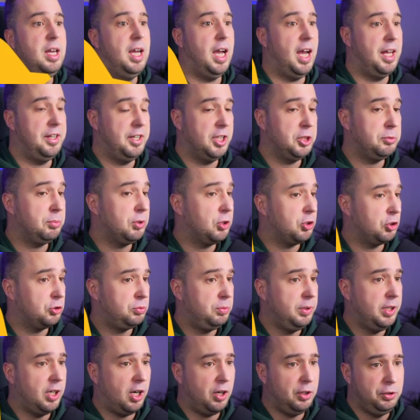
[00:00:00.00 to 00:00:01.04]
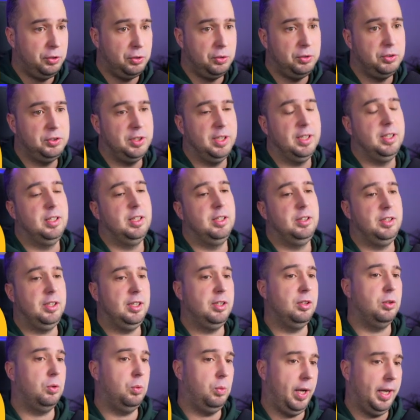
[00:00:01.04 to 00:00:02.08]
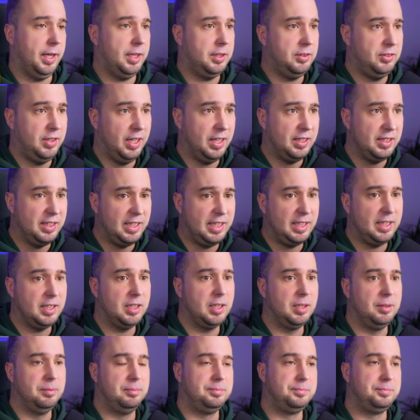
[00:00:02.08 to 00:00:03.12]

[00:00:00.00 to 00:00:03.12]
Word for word: And that's because we are using the RAG technique.